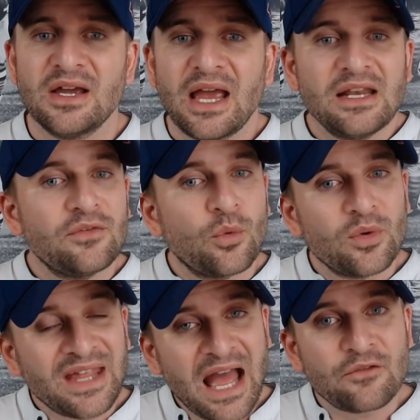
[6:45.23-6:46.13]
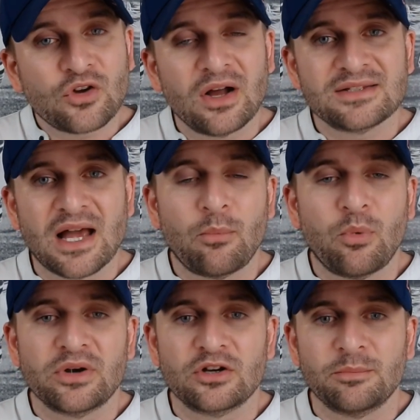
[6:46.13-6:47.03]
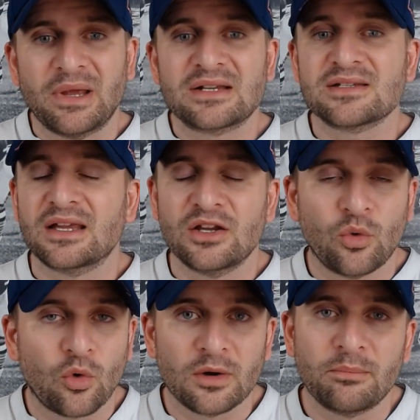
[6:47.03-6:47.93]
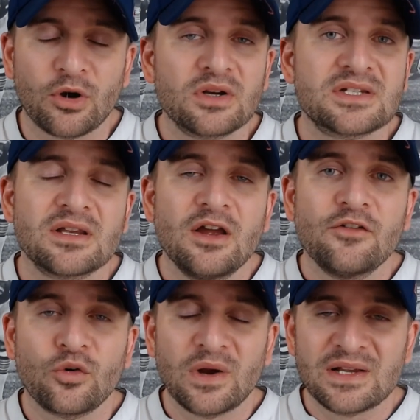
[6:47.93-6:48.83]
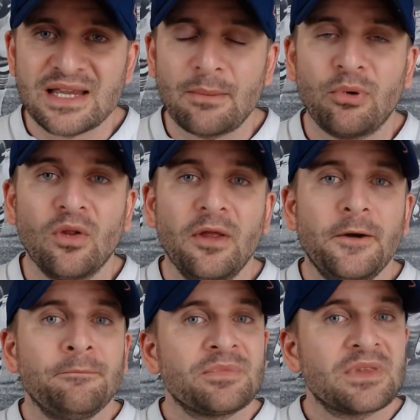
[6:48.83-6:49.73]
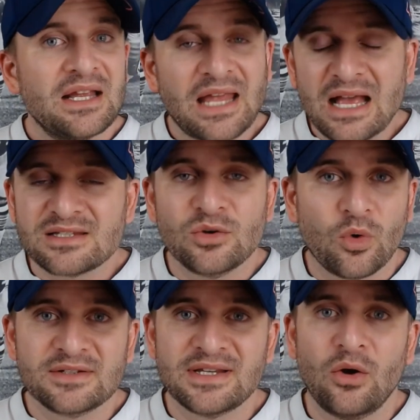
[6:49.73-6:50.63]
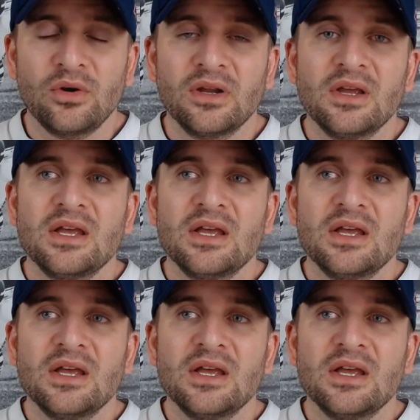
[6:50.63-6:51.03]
And even when they have gone top 100 picks, like in Oren Burks, for example, it hasn't worked out.